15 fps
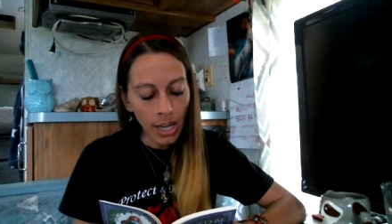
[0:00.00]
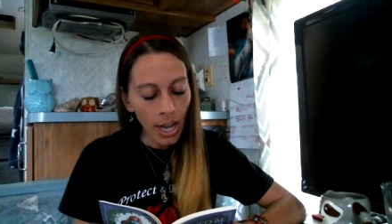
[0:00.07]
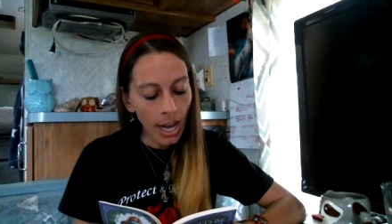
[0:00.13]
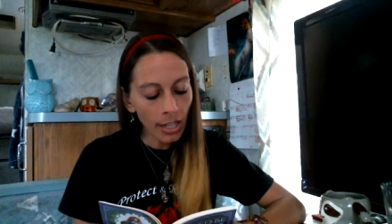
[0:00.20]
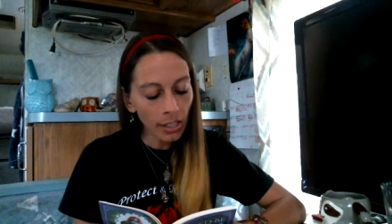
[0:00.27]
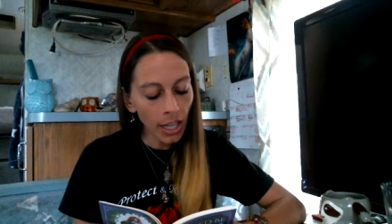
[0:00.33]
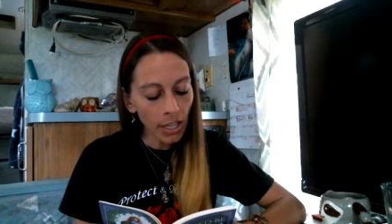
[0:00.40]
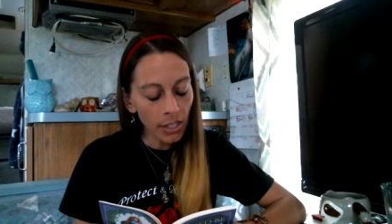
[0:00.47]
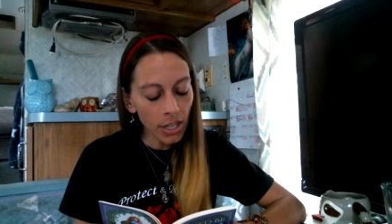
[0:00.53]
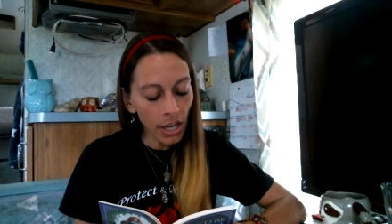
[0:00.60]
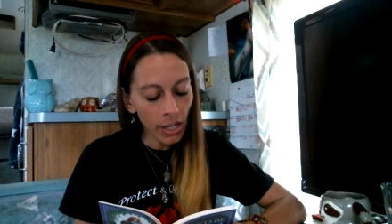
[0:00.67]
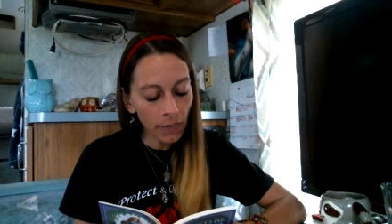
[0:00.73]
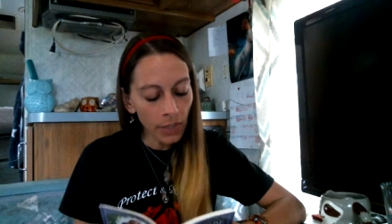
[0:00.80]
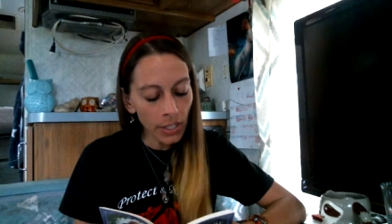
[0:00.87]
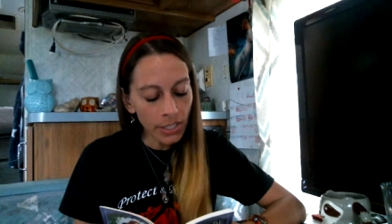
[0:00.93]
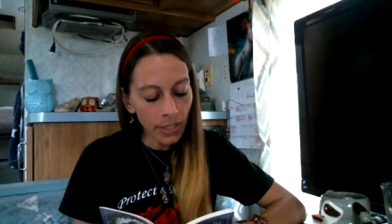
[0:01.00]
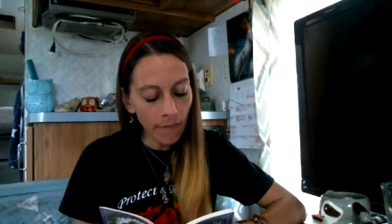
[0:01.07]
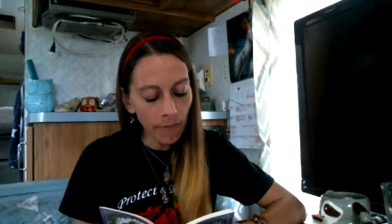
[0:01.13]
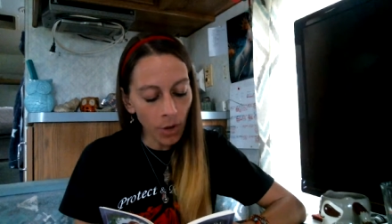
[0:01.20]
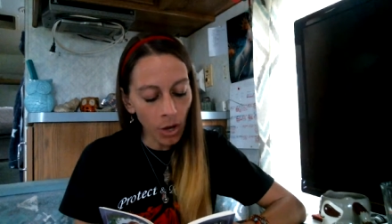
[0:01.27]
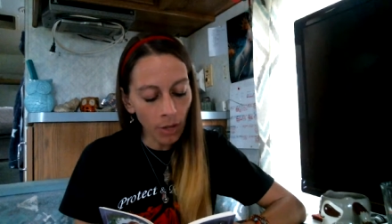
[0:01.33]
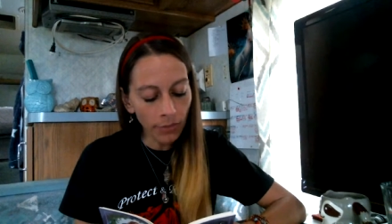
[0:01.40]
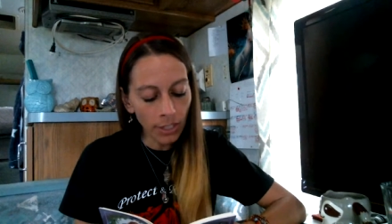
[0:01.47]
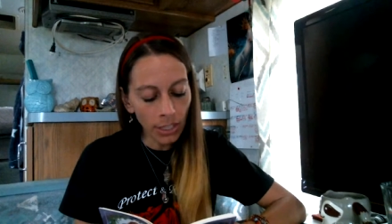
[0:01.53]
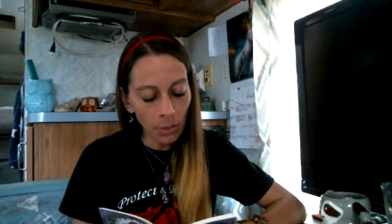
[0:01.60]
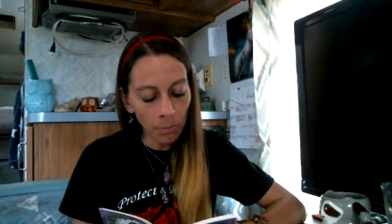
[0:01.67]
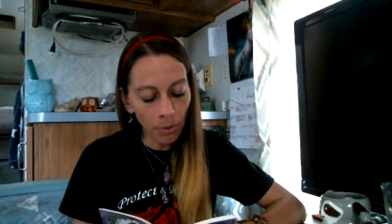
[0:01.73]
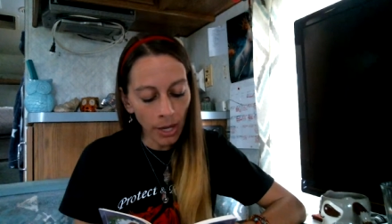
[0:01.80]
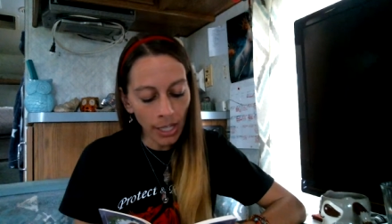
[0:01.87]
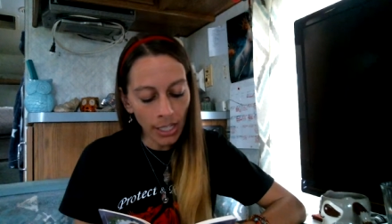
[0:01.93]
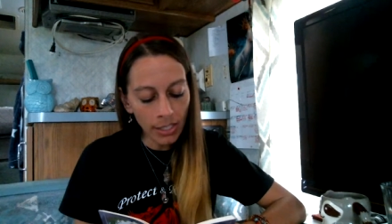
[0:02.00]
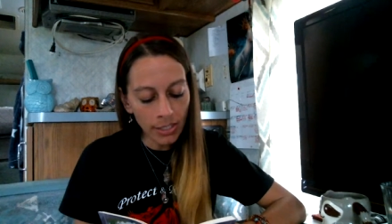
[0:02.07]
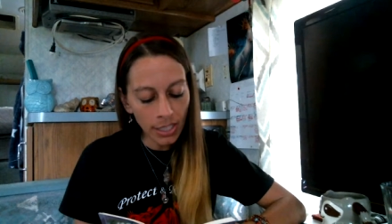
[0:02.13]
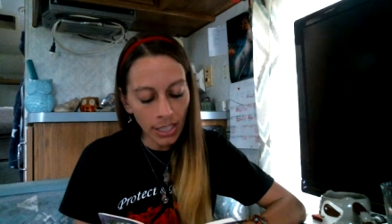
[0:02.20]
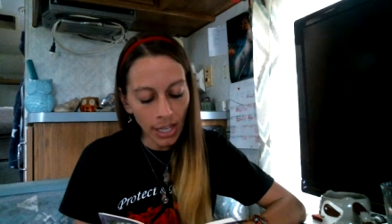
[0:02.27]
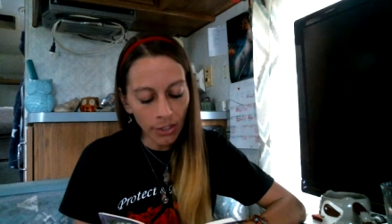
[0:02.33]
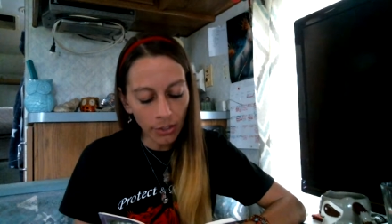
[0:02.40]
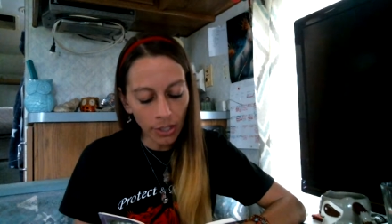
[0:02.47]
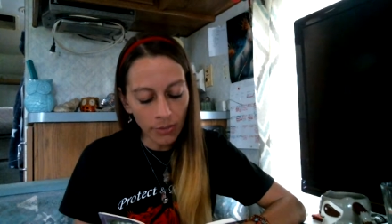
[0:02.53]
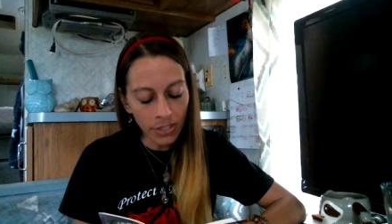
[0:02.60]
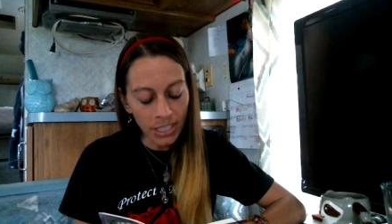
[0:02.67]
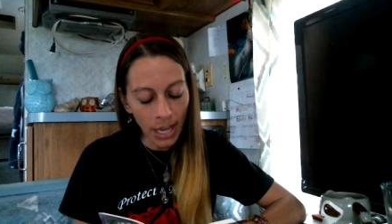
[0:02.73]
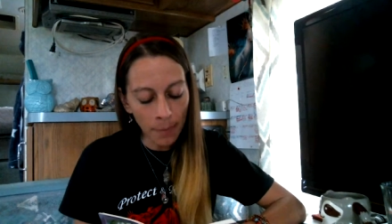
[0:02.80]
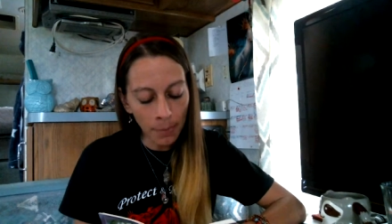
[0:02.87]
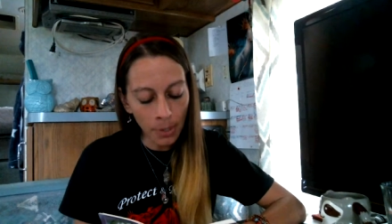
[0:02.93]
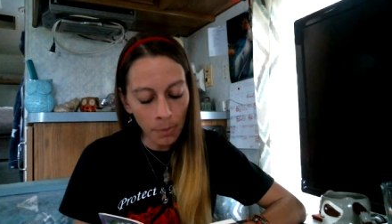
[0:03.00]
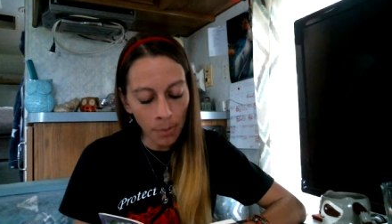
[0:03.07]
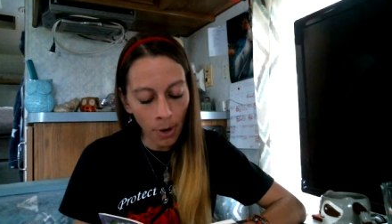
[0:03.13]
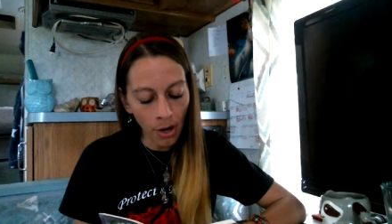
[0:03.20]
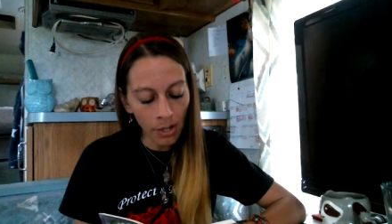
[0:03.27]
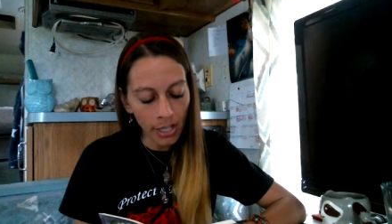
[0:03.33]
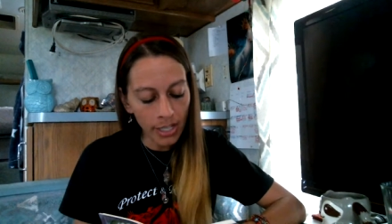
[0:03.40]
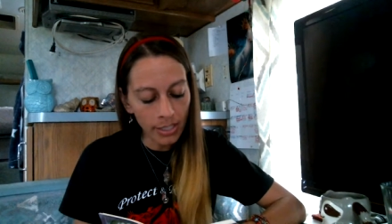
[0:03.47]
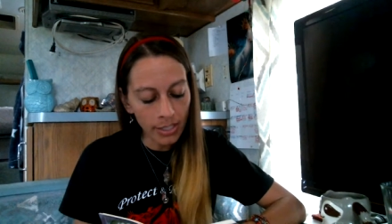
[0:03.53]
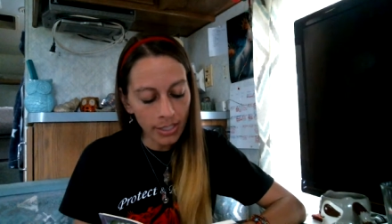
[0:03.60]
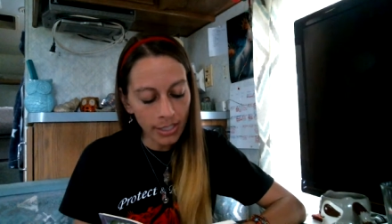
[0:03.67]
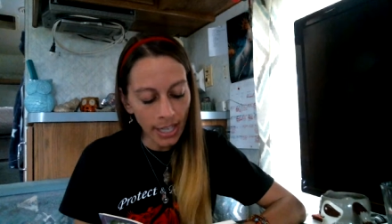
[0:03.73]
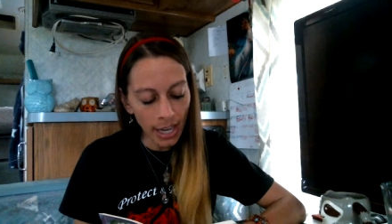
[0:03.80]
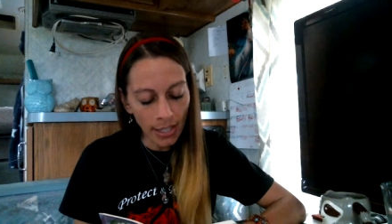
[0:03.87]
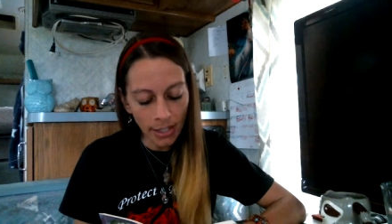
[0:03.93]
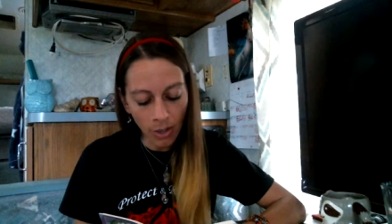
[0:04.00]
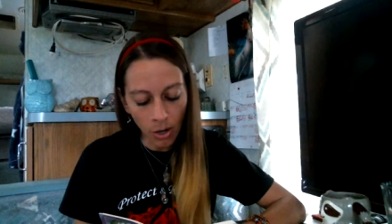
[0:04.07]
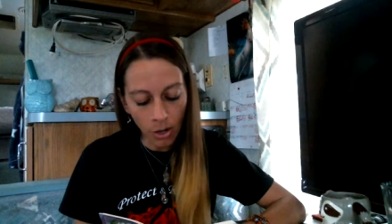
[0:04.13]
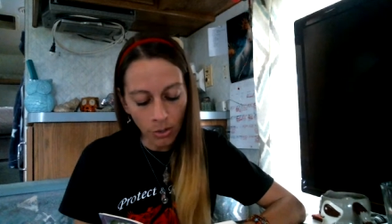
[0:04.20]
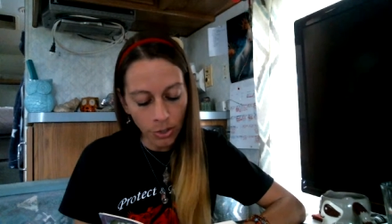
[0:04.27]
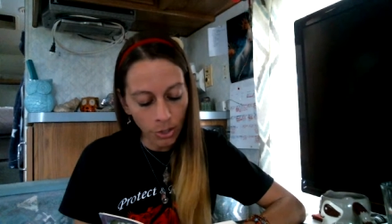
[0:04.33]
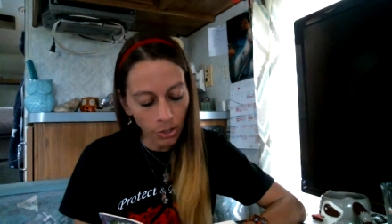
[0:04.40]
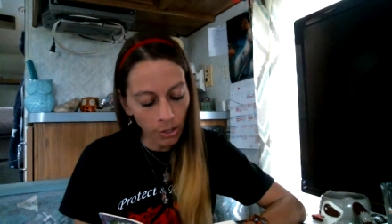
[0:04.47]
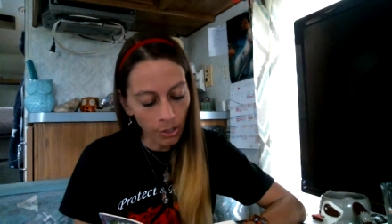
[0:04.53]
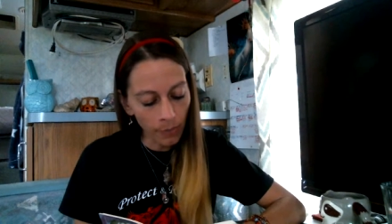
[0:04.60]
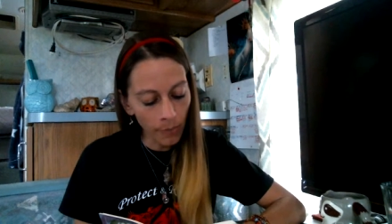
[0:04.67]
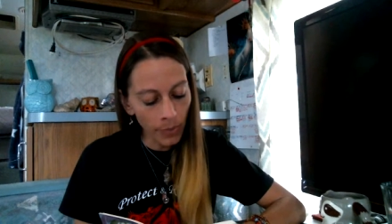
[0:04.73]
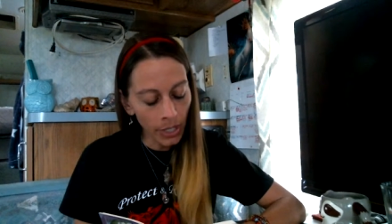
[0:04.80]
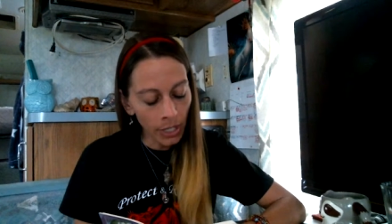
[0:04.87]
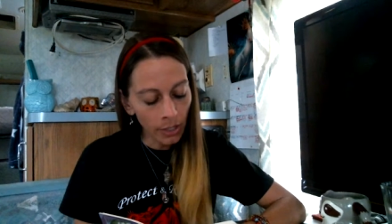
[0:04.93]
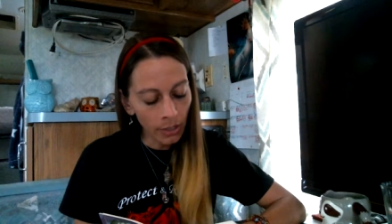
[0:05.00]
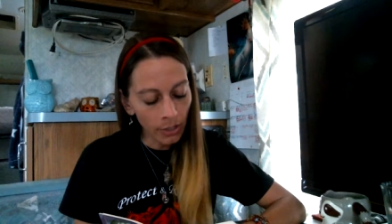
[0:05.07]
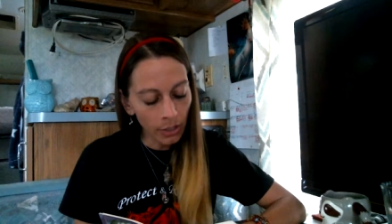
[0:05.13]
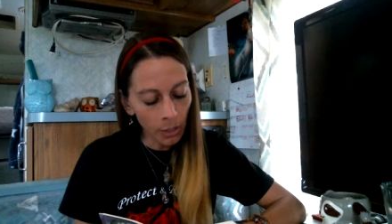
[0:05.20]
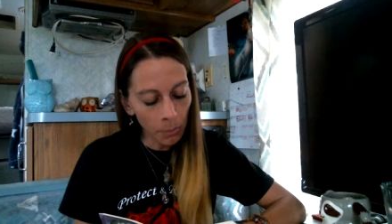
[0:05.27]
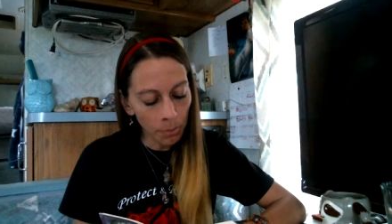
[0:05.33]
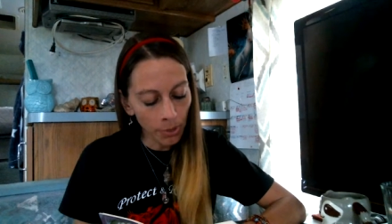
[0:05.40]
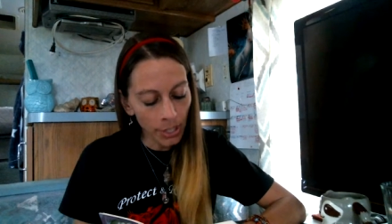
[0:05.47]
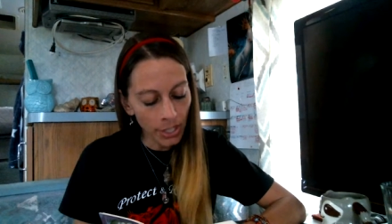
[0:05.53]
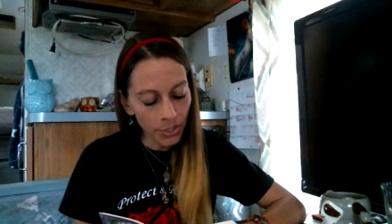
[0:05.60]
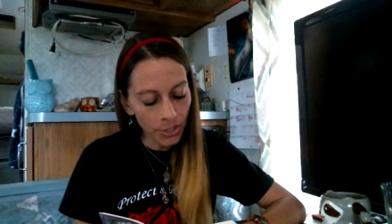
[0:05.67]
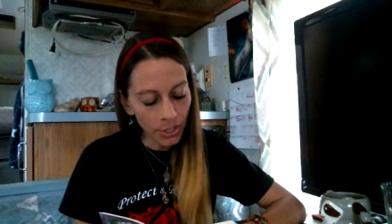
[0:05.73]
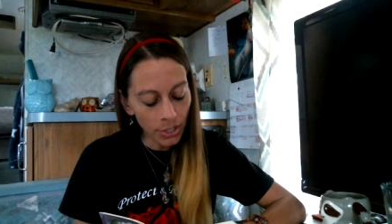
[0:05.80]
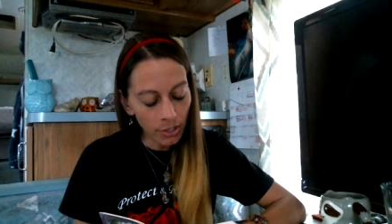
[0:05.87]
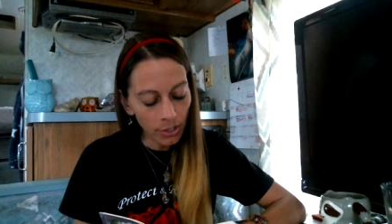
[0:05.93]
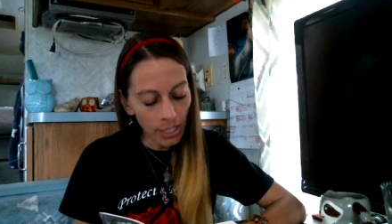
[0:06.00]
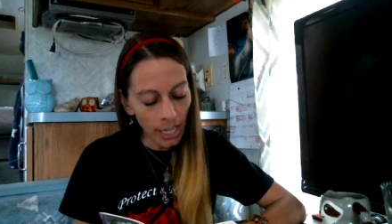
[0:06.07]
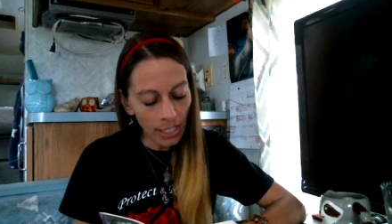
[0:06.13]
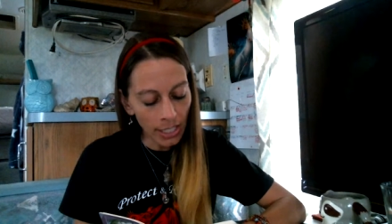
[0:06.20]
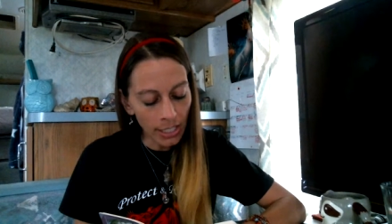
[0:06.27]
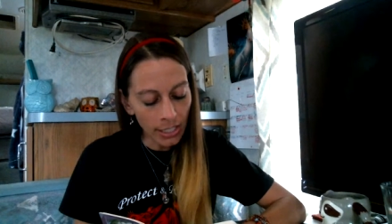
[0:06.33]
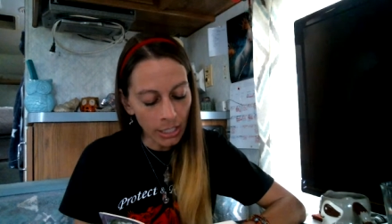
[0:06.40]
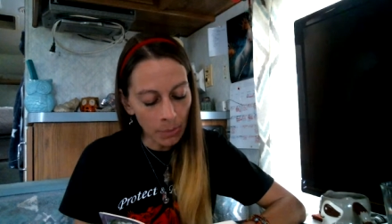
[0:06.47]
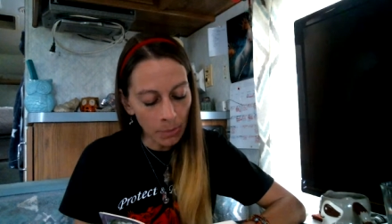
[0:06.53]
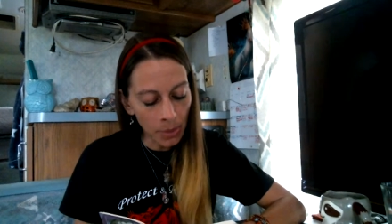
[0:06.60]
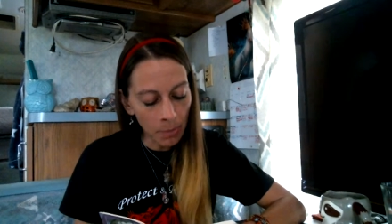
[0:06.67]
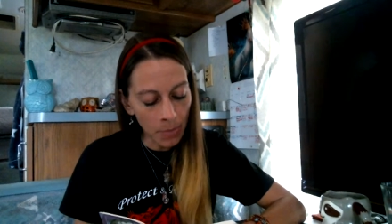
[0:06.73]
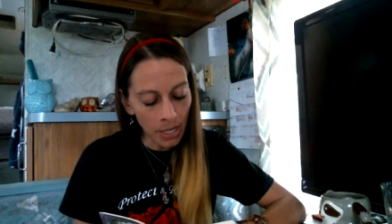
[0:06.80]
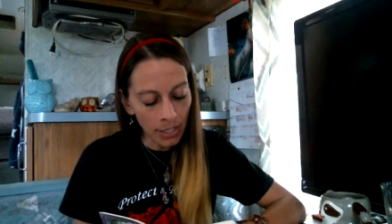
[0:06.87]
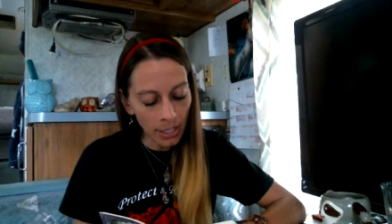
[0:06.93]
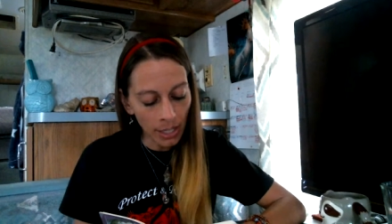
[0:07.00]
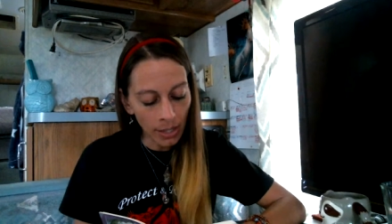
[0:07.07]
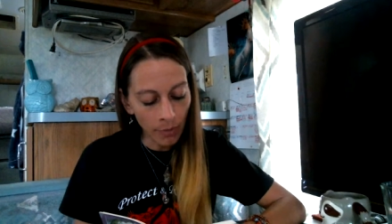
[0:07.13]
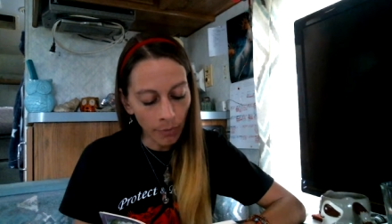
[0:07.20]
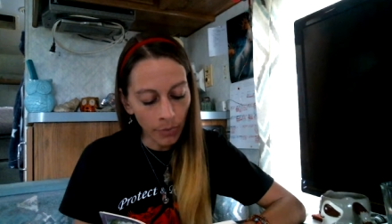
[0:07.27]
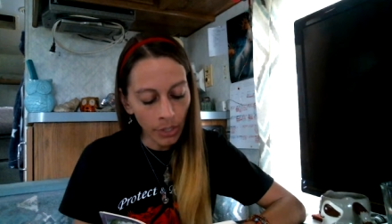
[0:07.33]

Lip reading: And let none of us involved in the bringing together of separate parties alter the bridge that needs to be mended.